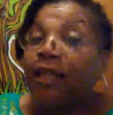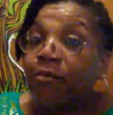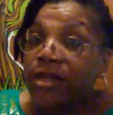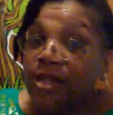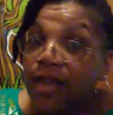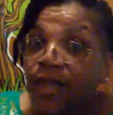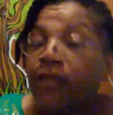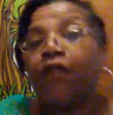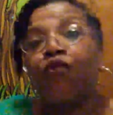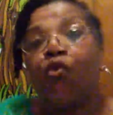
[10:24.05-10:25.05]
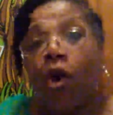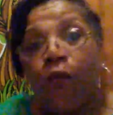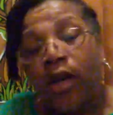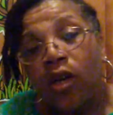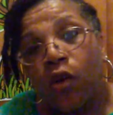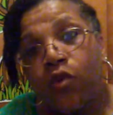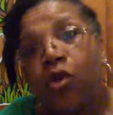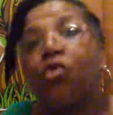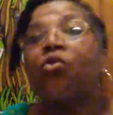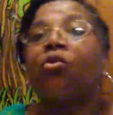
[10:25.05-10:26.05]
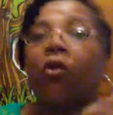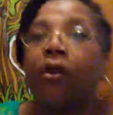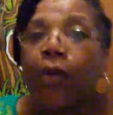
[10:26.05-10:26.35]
let me say this if you already know the school